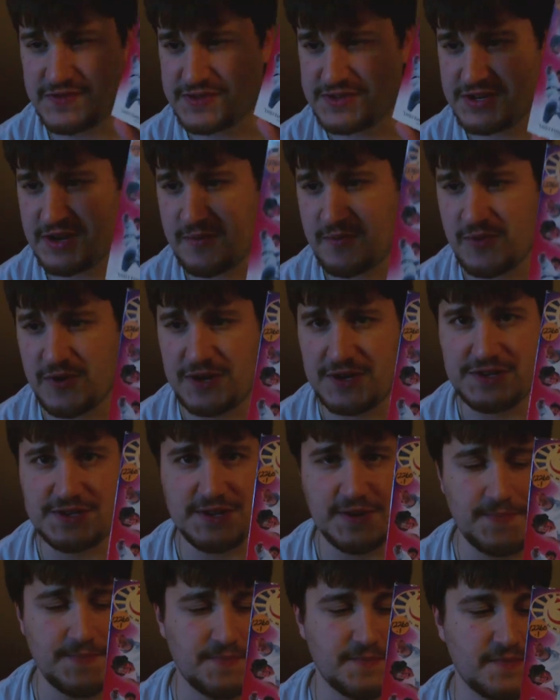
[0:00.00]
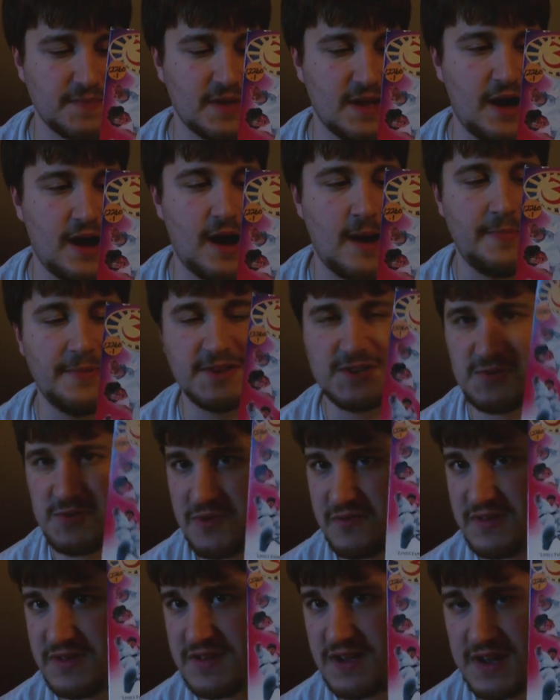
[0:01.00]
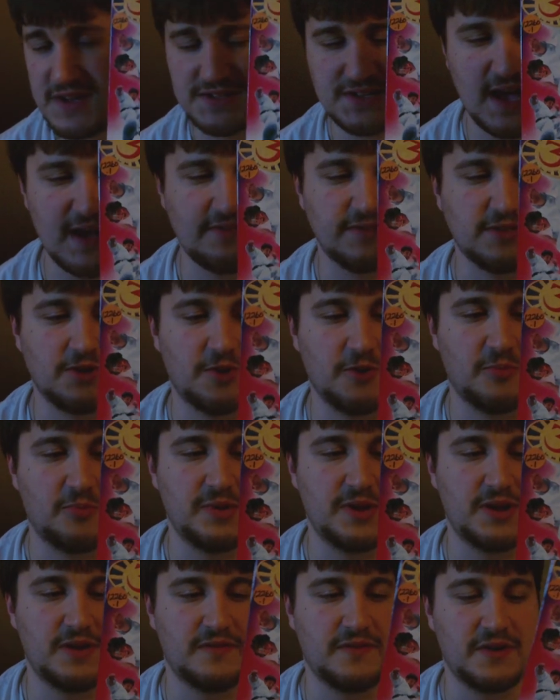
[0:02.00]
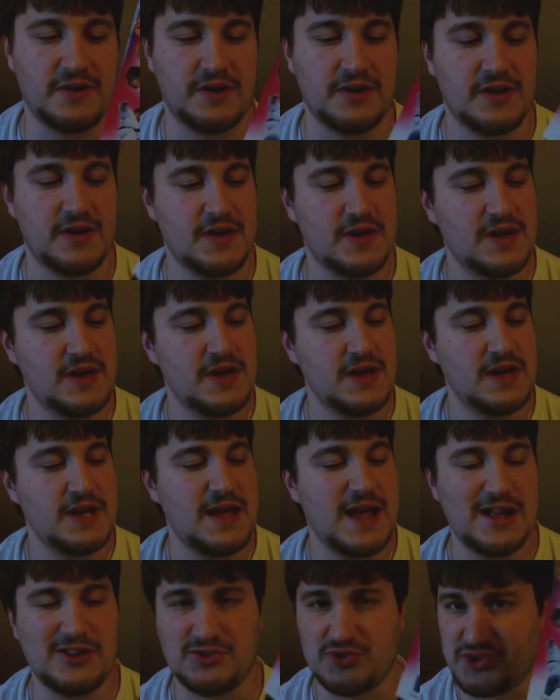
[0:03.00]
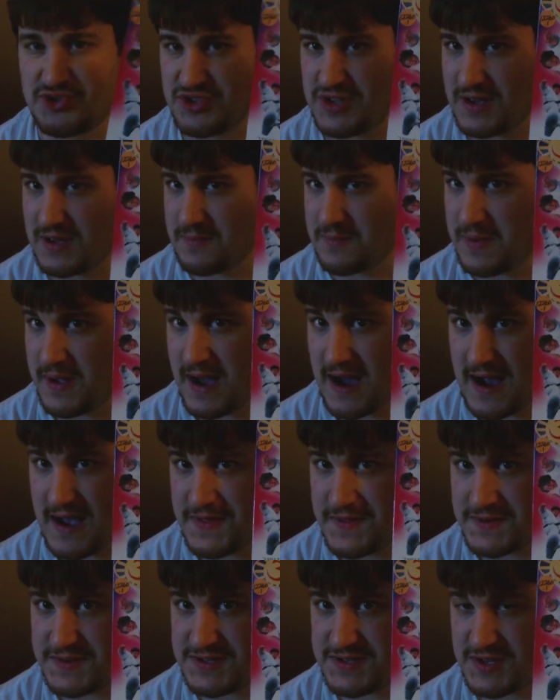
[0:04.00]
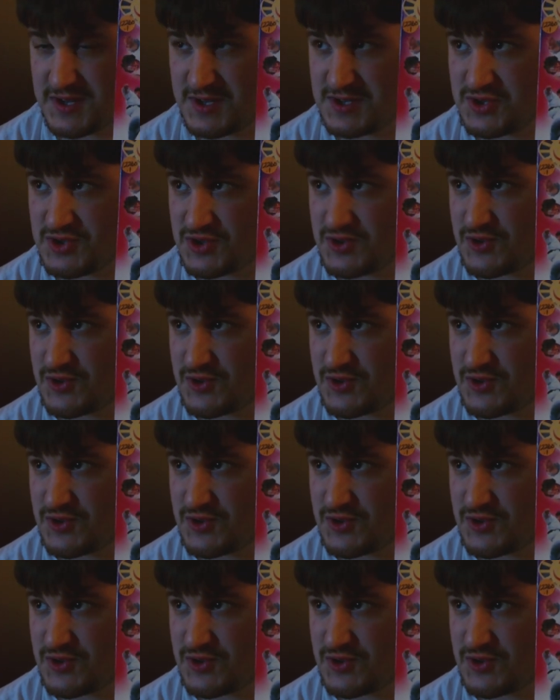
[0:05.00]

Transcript: for some reason. Um, this movie does have a little bit of a interesting behind the scenes